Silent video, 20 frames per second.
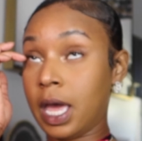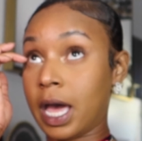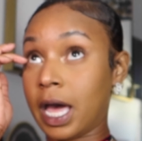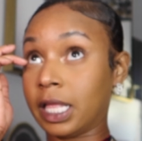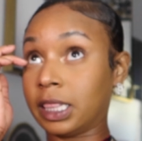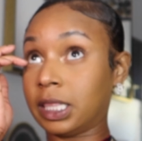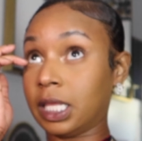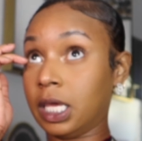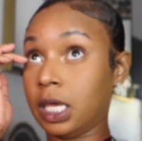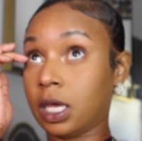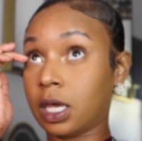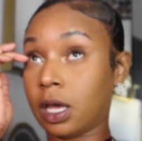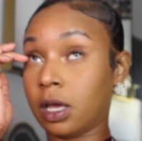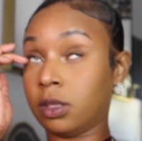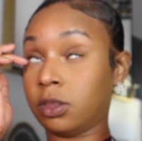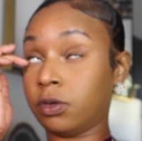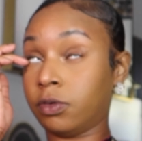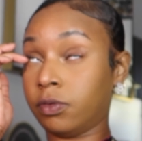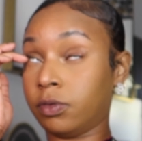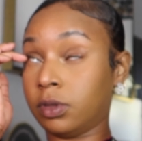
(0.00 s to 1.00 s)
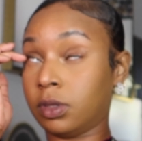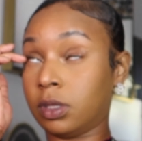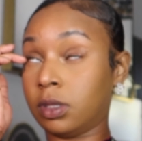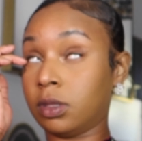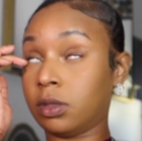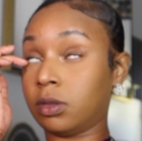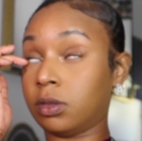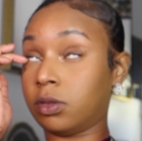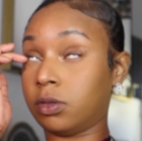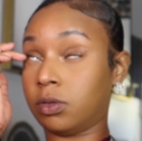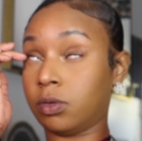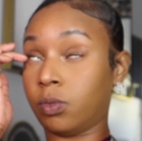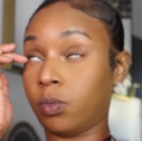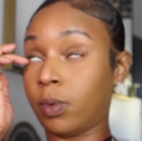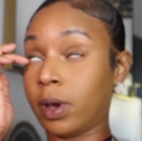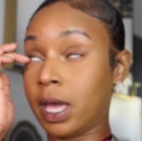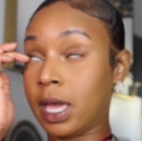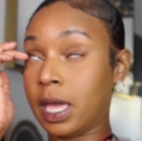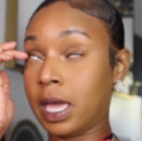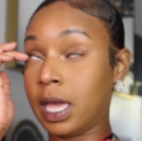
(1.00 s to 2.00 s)
I think the the
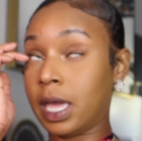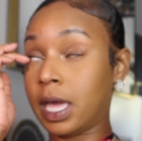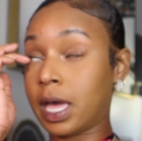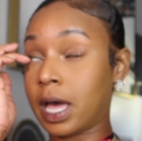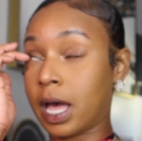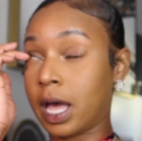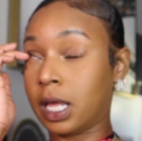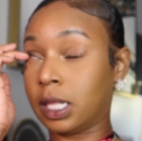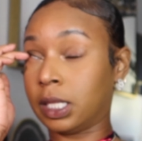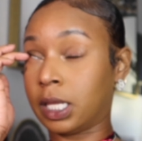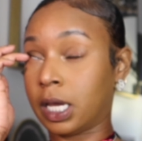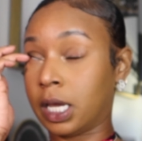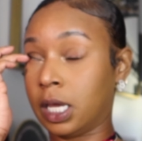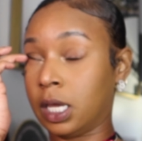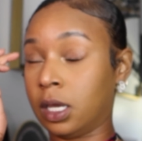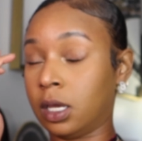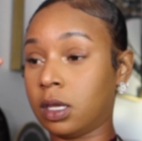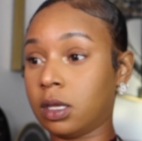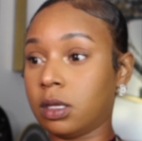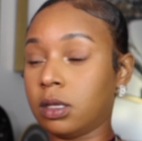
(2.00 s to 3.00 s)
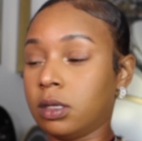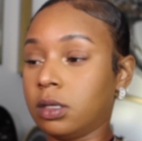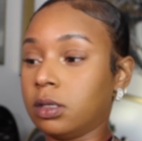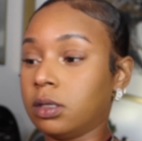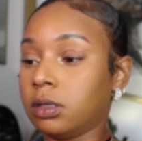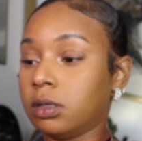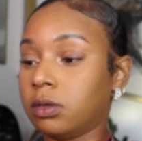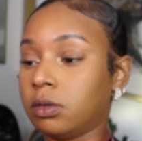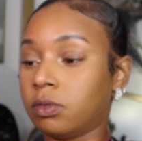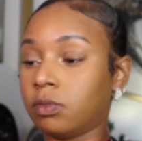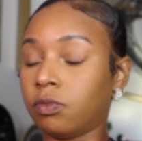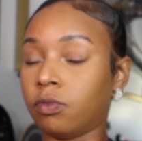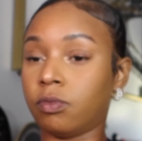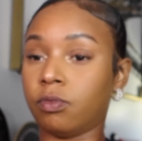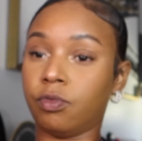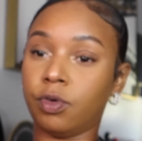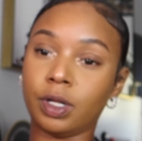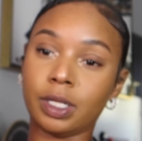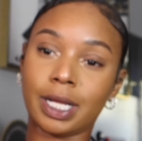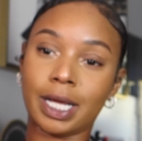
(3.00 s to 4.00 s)
way I like
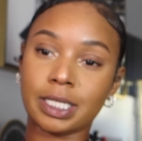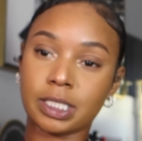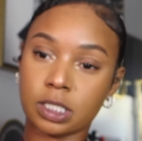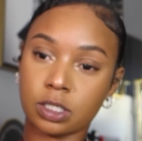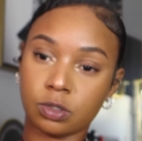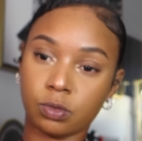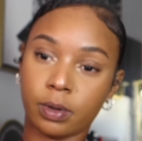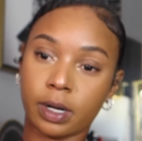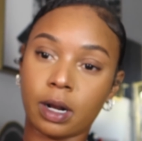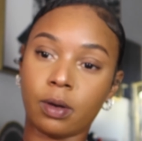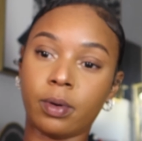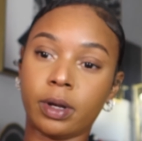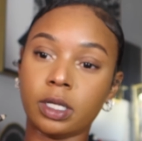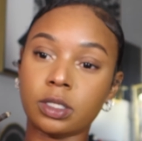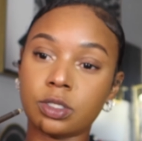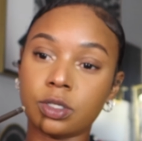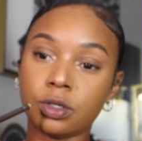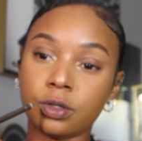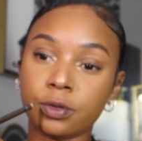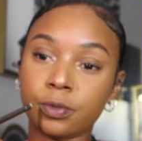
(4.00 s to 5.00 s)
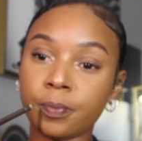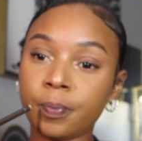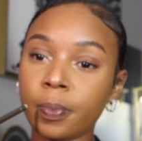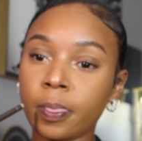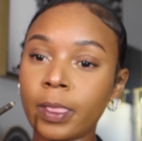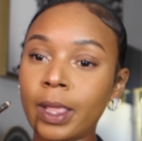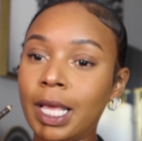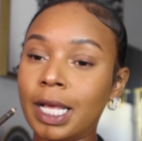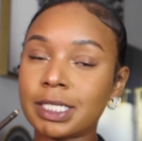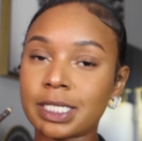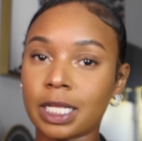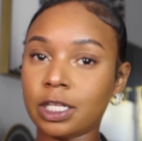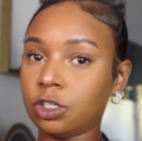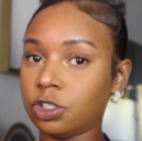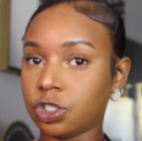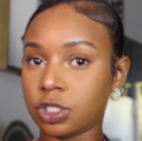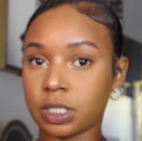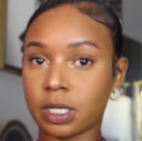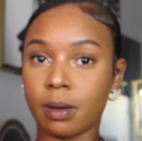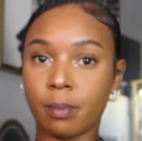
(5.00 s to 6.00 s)
realized this is what I wanted to do is I literally
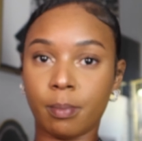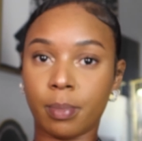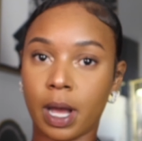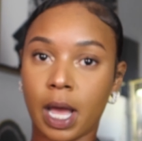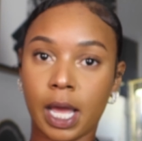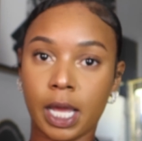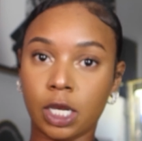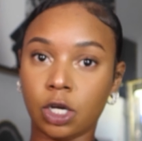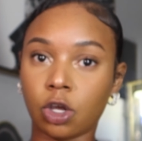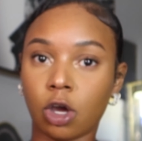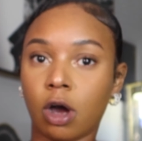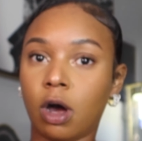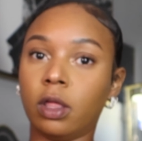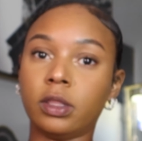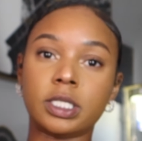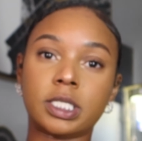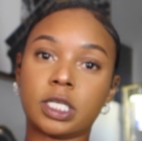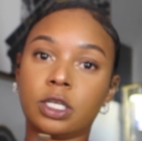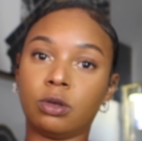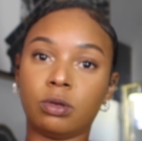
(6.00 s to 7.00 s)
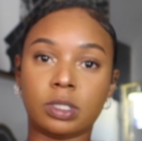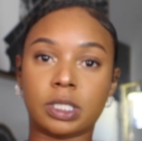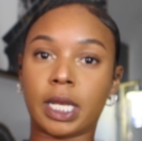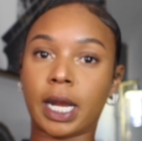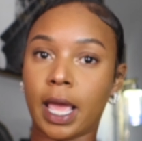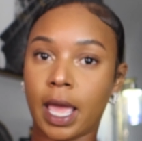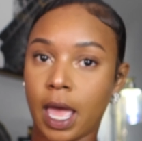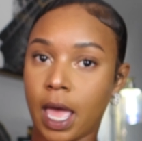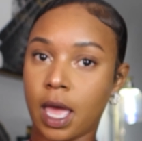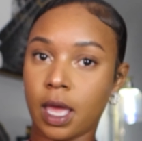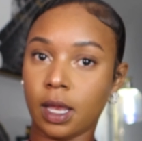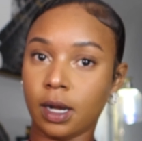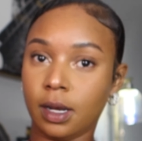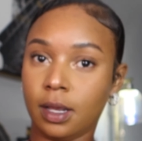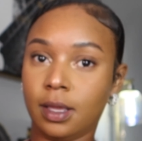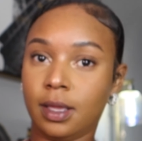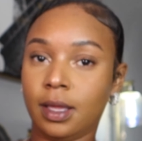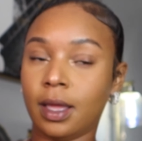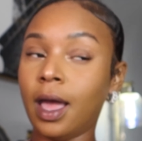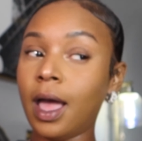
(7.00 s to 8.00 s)
just combined all the skills that I
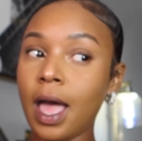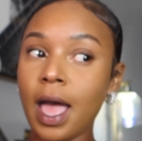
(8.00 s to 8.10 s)
had.